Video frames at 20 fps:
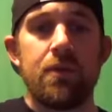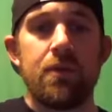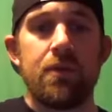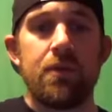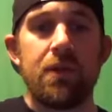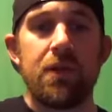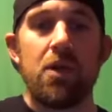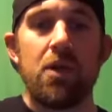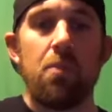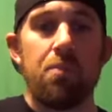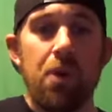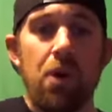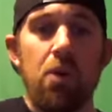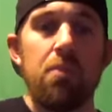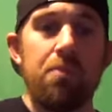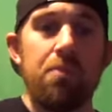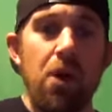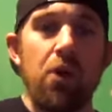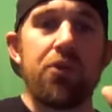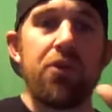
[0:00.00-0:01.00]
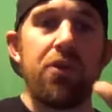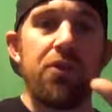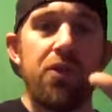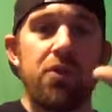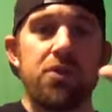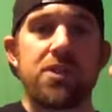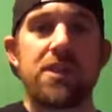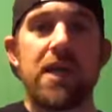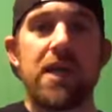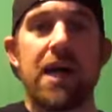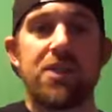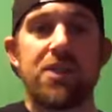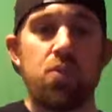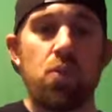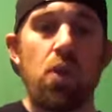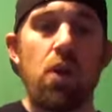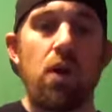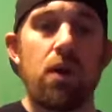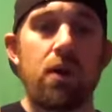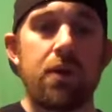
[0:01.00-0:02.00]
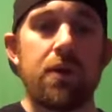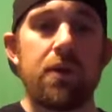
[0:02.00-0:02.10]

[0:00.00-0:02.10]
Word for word: You know, both both of those sides work.